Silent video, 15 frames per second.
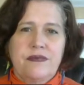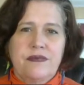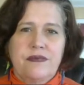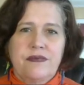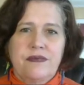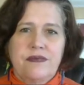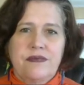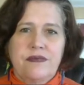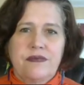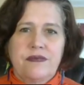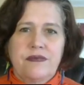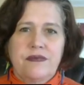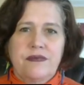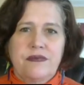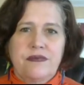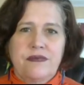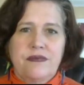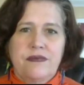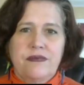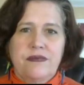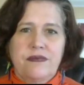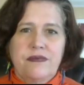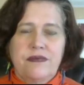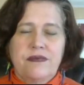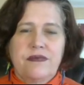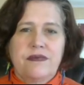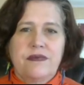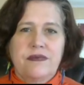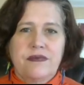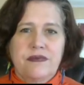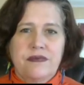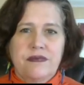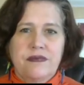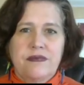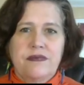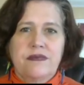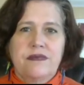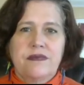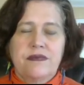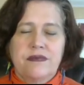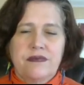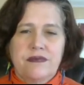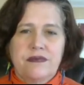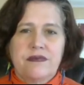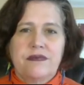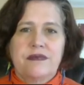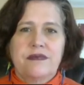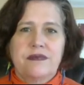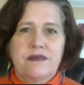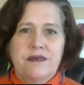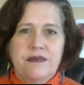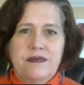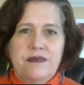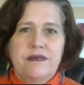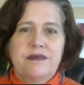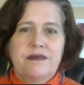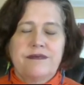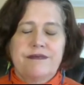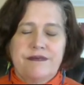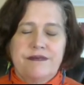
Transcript: (silent)